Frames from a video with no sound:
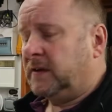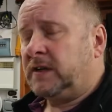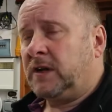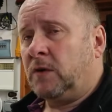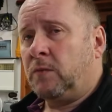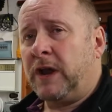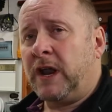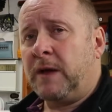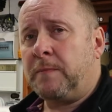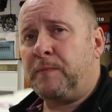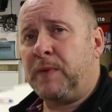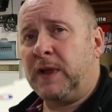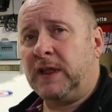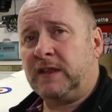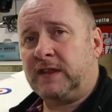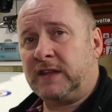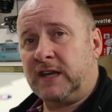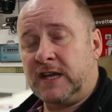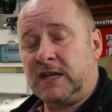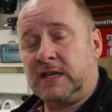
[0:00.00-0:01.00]
Now, when I
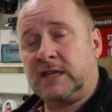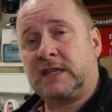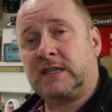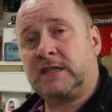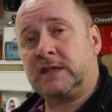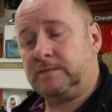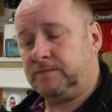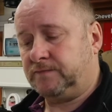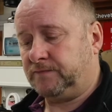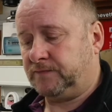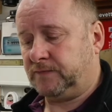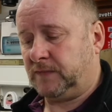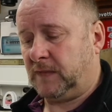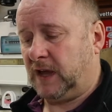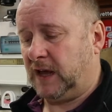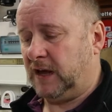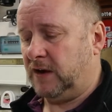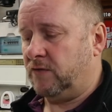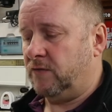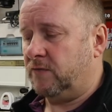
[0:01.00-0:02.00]
built this,
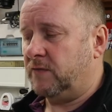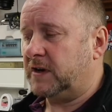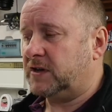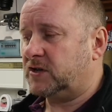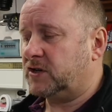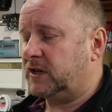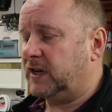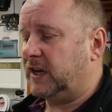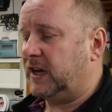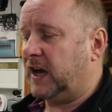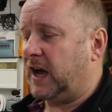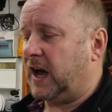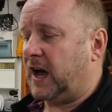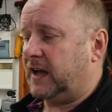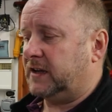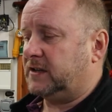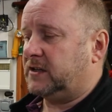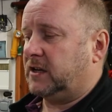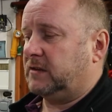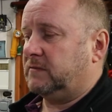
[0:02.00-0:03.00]
it originally
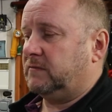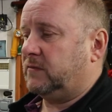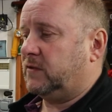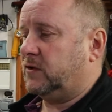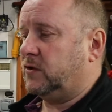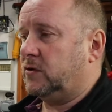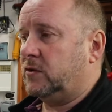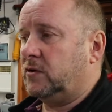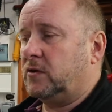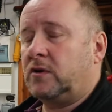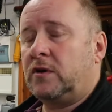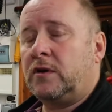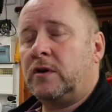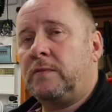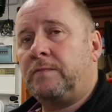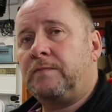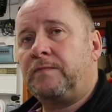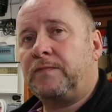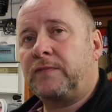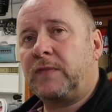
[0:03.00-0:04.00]
had
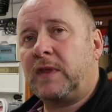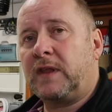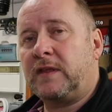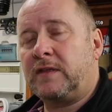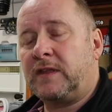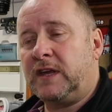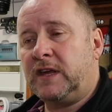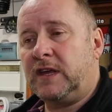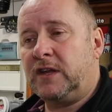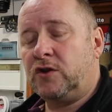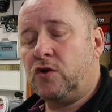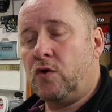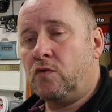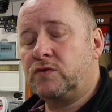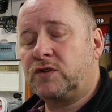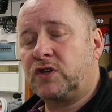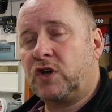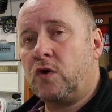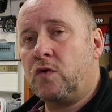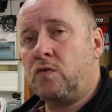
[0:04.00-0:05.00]
the
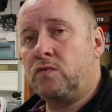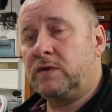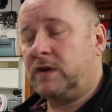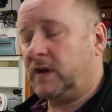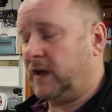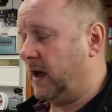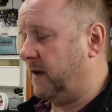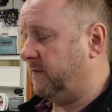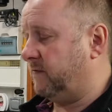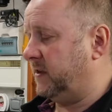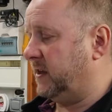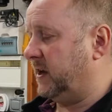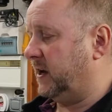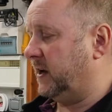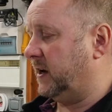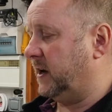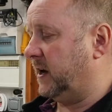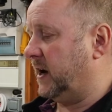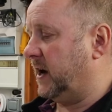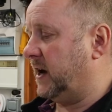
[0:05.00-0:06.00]
nose cone,
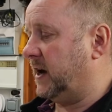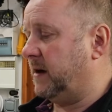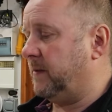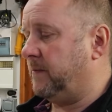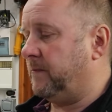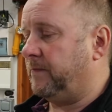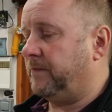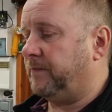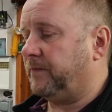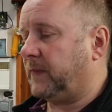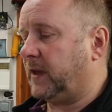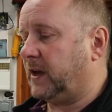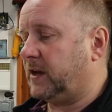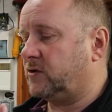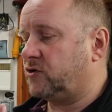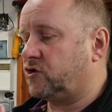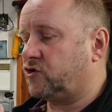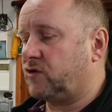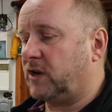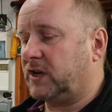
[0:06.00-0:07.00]
everything
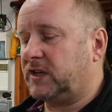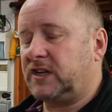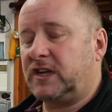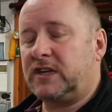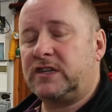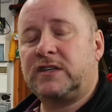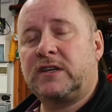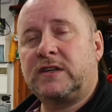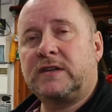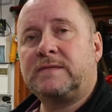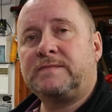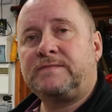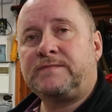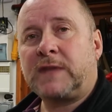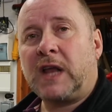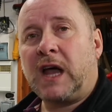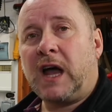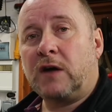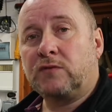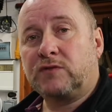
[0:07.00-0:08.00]
constructed
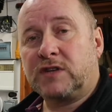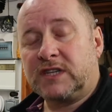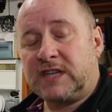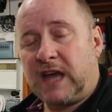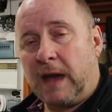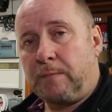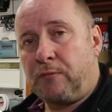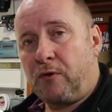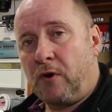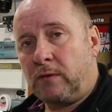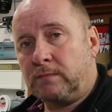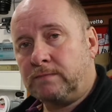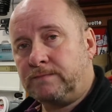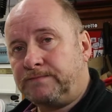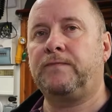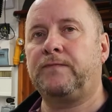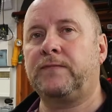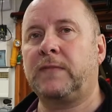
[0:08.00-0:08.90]
out of Depron.